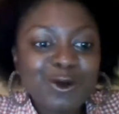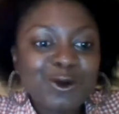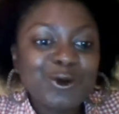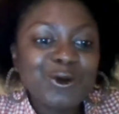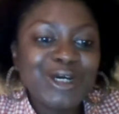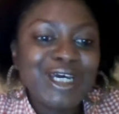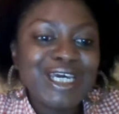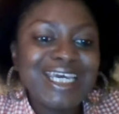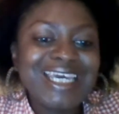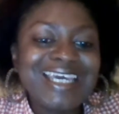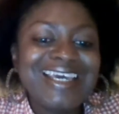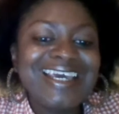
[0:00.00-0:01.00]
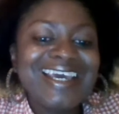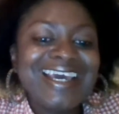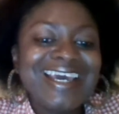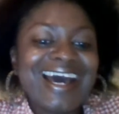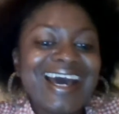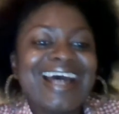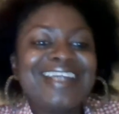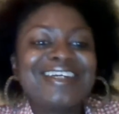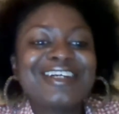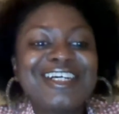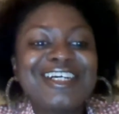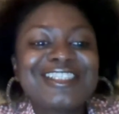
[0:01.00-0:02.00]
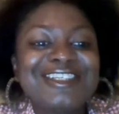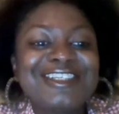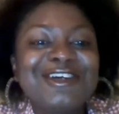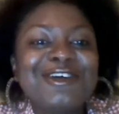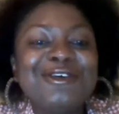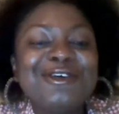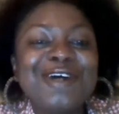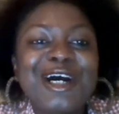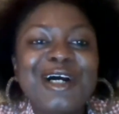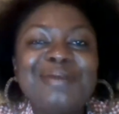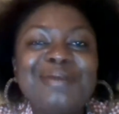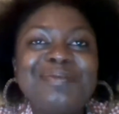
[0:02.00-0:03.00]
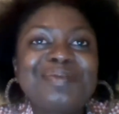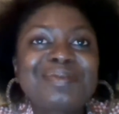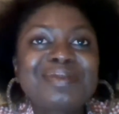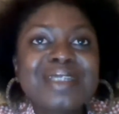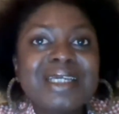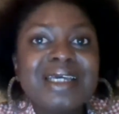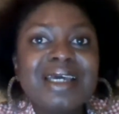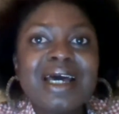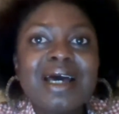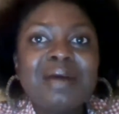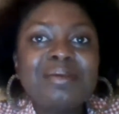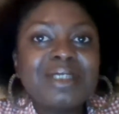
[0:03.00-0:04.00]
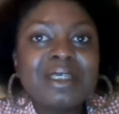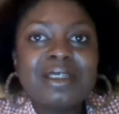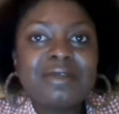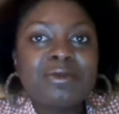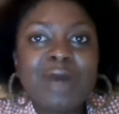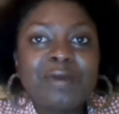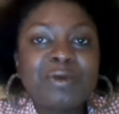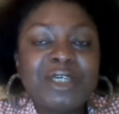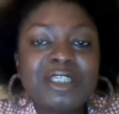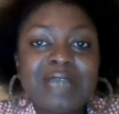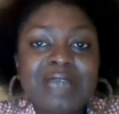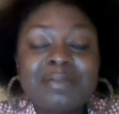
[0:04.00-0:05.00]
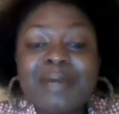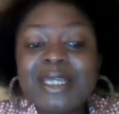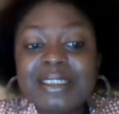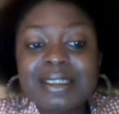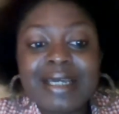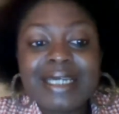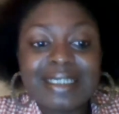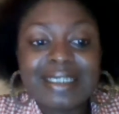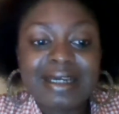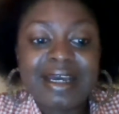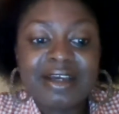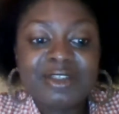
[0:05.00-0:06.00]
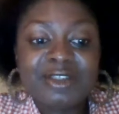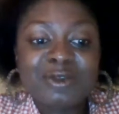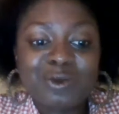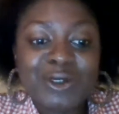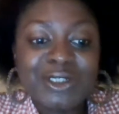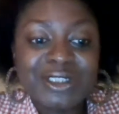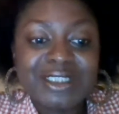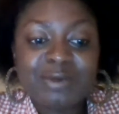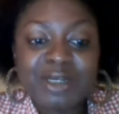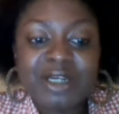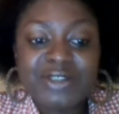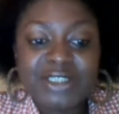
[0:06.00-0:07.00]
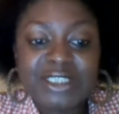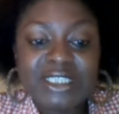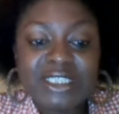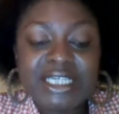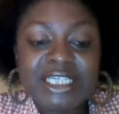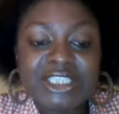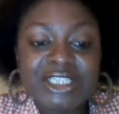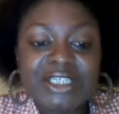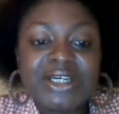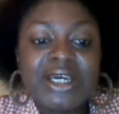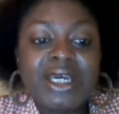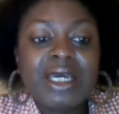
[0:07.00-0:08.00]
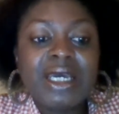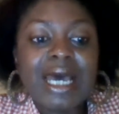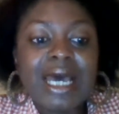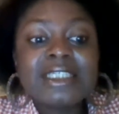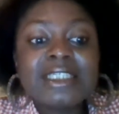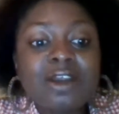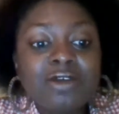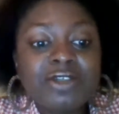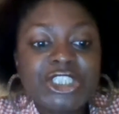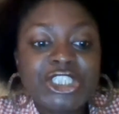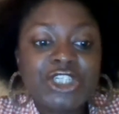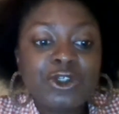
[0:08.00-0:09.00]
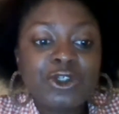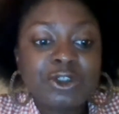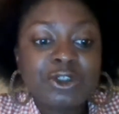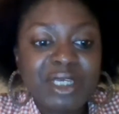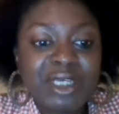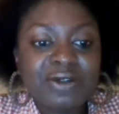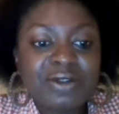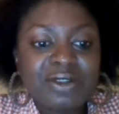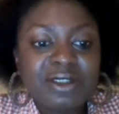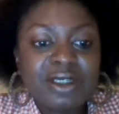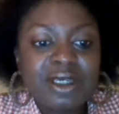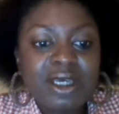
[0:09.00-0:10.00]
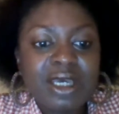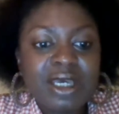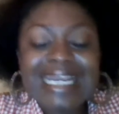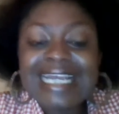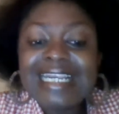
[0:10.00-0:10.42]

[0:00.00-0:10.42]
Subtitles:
who I had a cousin who um I spent the night at hers once when I was a teenager and discovered she didn't use pillows. And I'd